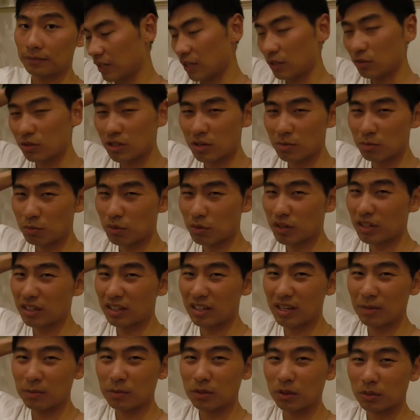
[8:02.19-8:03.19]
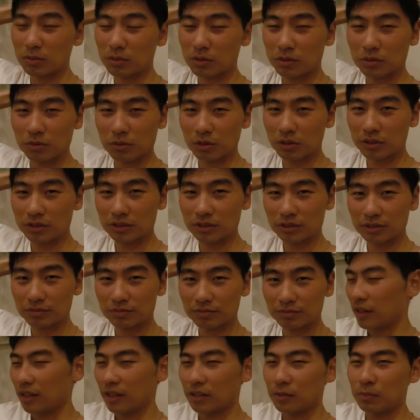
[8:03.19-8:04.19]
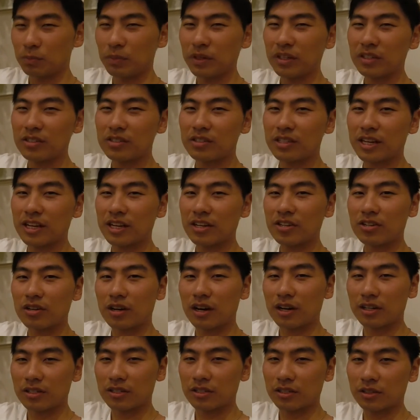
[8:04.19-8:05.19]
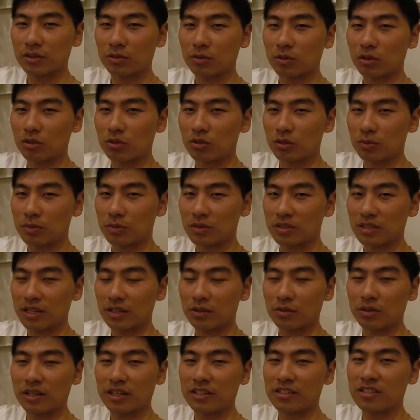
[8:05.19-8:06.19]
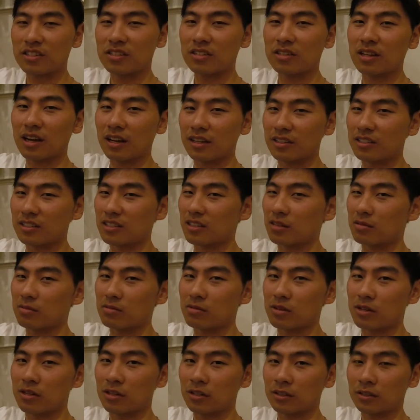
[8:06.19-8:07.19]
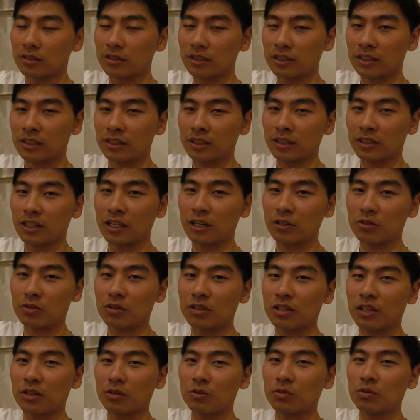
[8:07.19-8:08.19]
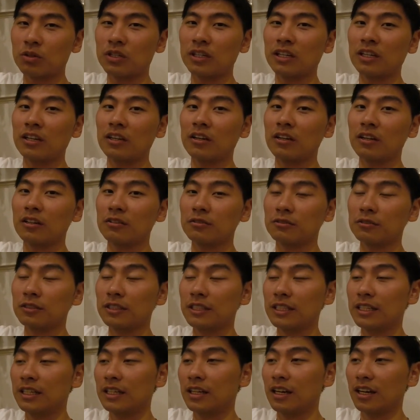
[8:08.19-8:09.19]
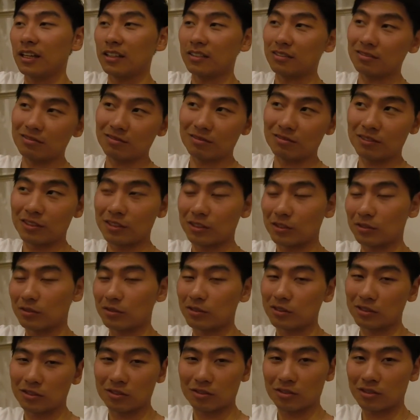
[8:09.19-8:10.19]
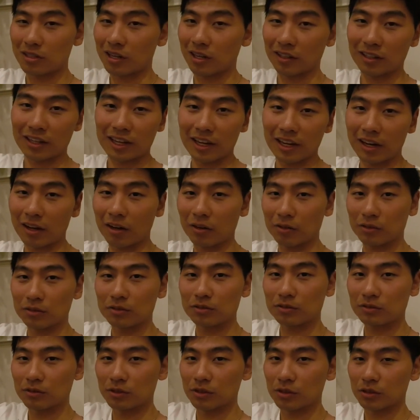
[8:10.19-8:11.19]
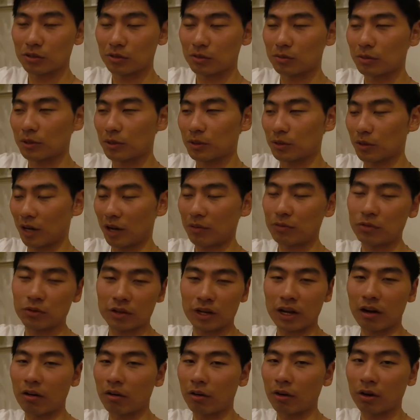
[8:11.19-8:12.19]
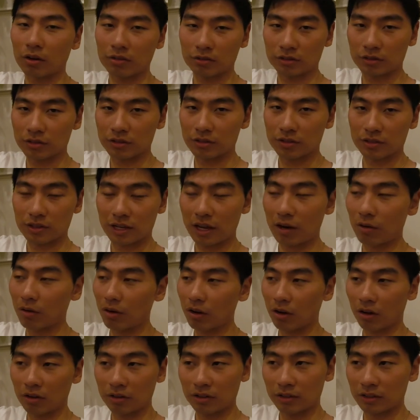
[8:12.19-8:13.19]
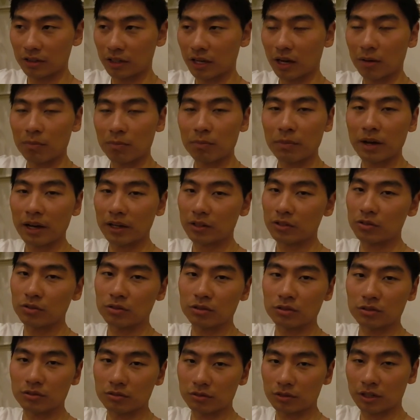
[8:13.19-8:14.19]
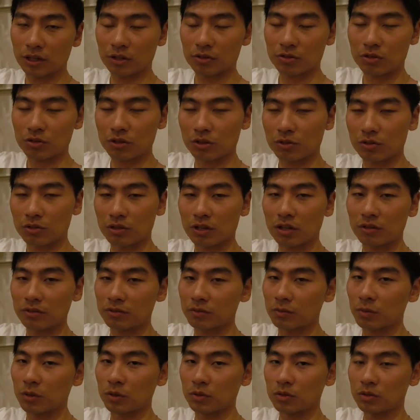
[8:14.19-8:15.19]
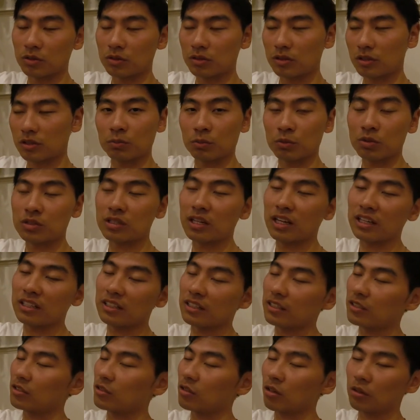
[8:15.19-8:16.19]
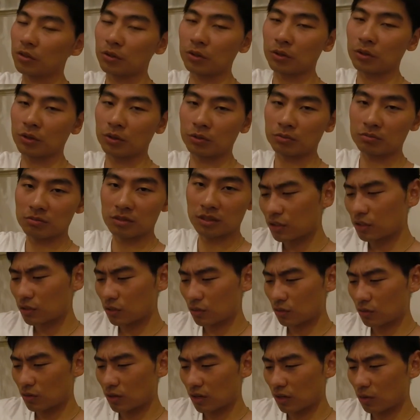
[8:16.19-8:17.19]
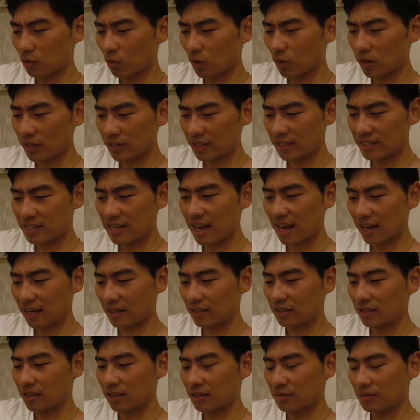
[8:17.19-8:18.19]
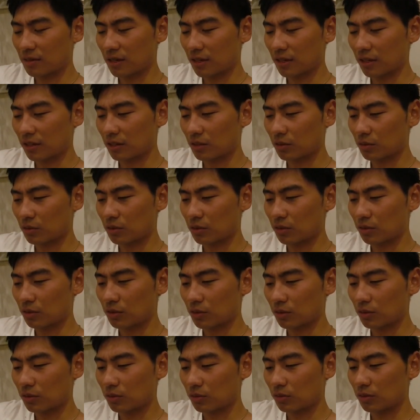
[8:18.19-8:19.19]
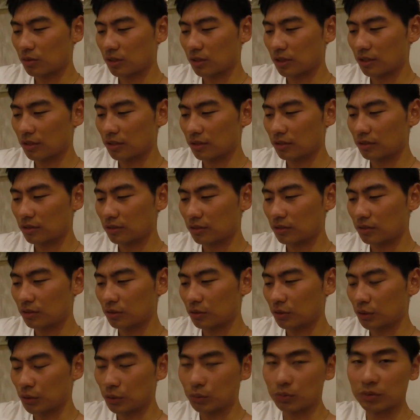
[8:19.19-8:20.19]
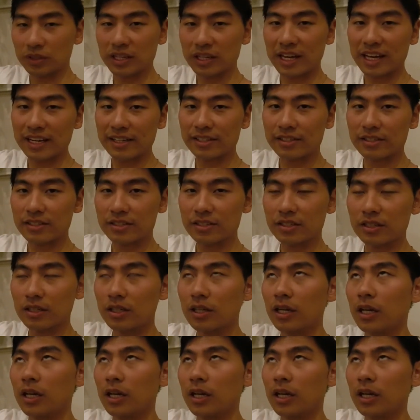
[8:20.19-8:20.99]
Now, you can bring a laptop if you want. Yeah, the biggest danger actually in a world trip is that you get stuck somewhere in a country that you really love, and you know you just can't get out. So, but you have to carry on. Just carry on and come back to the country you love most. Most likely, it's not your home. So, what exactly am I going to do next?